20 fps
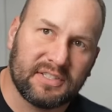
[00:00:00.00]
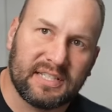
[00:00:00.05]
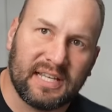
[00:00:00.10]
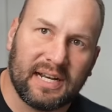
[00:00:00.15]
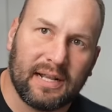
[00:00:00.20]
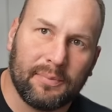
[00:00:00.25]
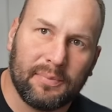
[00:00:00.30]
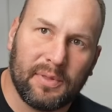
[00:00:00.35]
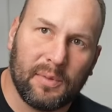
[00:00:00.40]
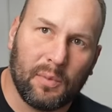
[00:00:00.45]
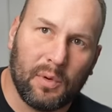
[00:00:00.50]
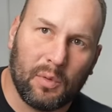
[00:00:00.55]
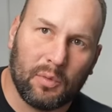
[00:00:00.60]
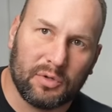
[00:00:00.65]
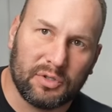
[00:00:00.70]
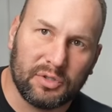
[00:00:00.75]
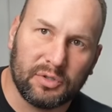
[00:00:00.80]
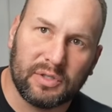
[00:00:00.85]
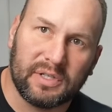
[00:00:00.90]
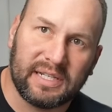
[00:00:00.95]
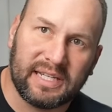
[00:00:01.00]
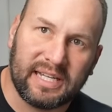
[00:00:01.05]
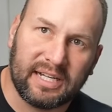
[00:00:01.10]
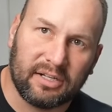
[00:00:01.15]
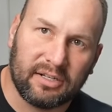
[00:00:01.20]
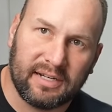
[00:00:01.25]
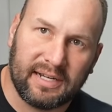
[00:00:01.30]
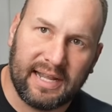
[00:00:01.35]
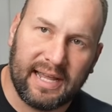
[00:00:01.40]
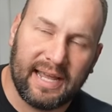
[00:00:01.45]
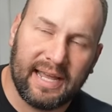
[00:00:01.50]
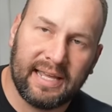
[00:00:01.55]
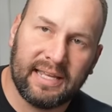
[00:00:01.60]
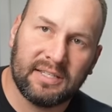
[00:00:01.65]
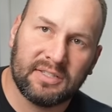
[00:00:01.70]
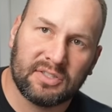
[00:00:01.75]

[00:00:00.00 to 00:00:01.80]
setup than what we're doing here today.